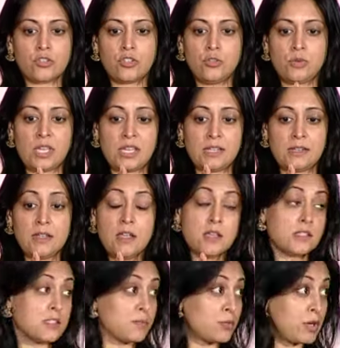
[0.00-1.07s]
you can
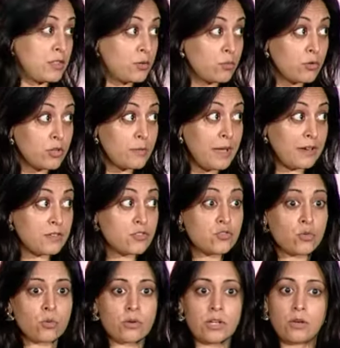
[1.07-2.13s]
spread the word about a
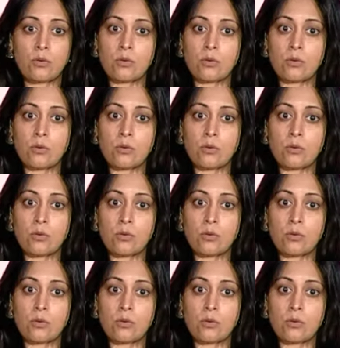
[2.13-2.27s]
story,